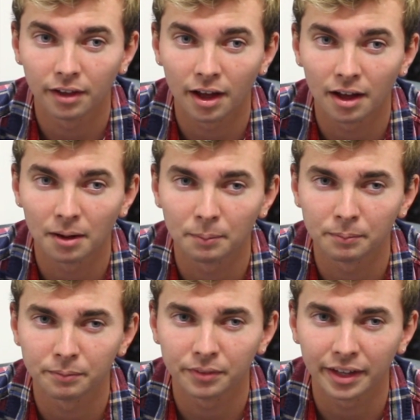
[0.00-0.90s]

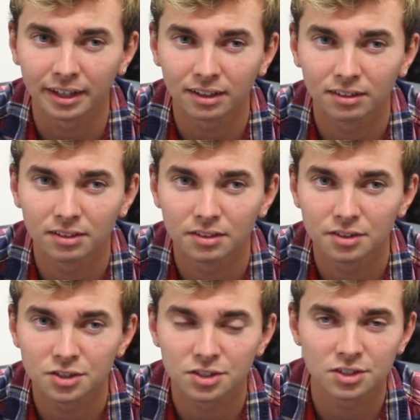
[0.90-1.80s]
like
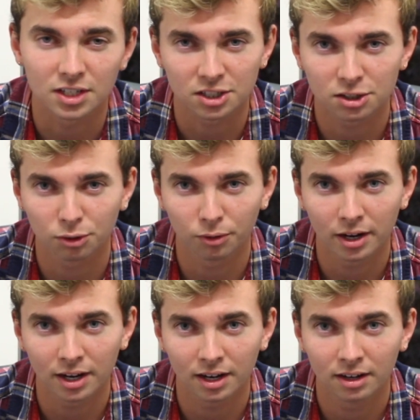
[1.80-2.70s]
6th
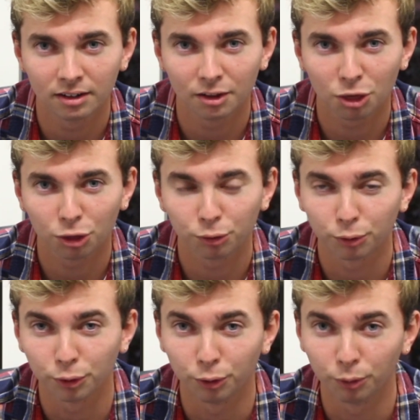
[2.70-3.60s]
grade
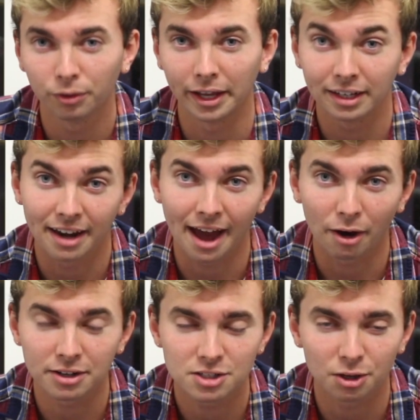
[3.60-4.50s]
through like
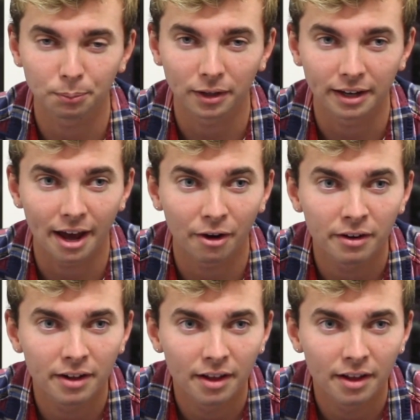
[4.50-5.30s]
now. I still play now.